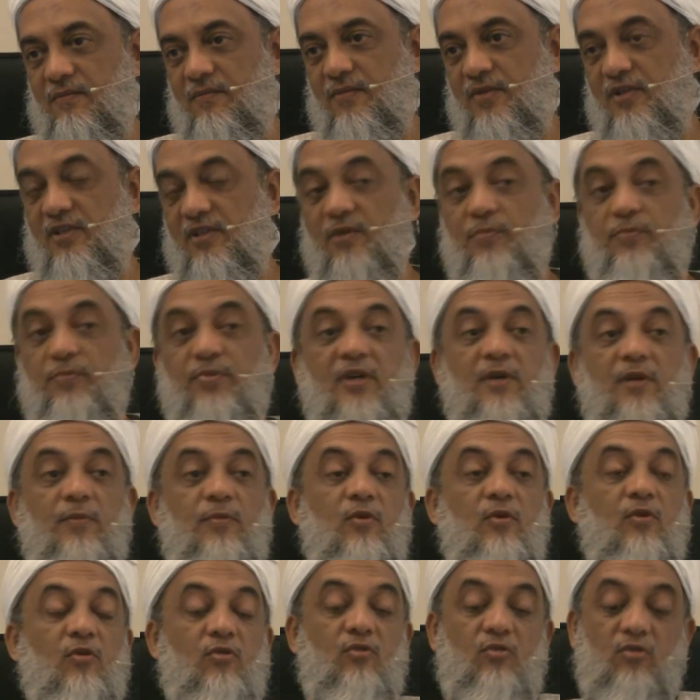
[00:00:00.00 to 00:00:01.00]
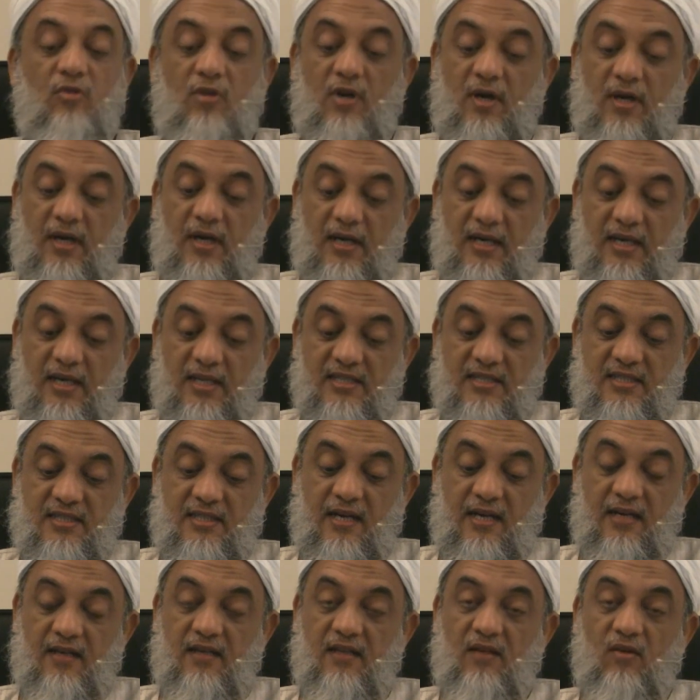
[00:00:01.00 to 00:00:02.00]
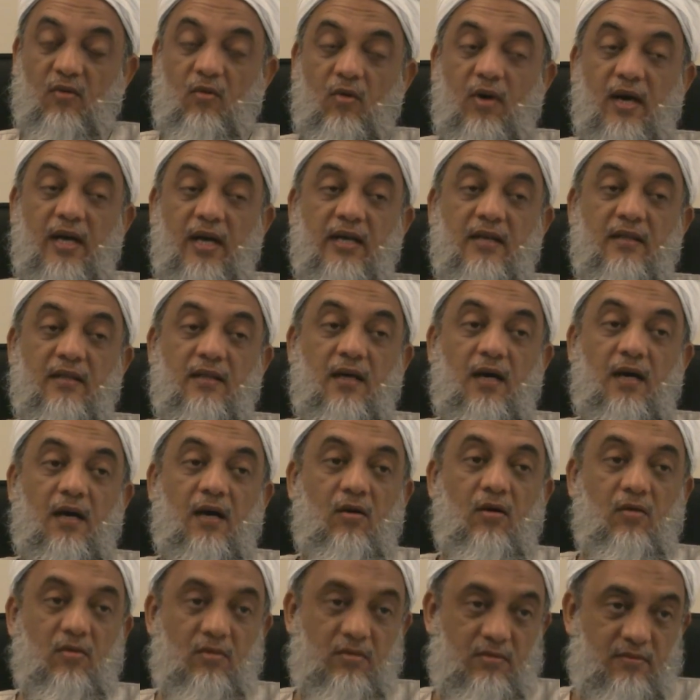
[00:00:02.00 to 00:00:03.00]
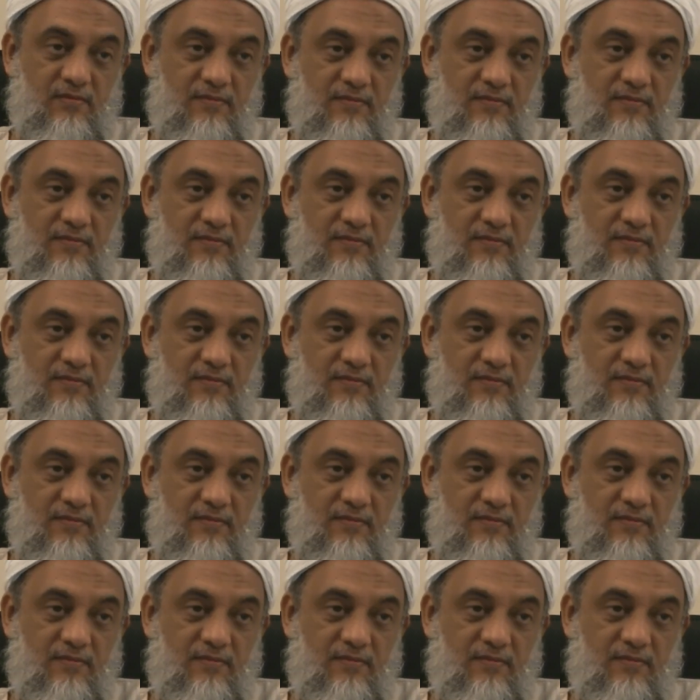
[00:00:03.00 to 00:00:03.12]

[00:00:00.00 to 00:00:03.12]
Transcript: But the people who do not understand the why and the how,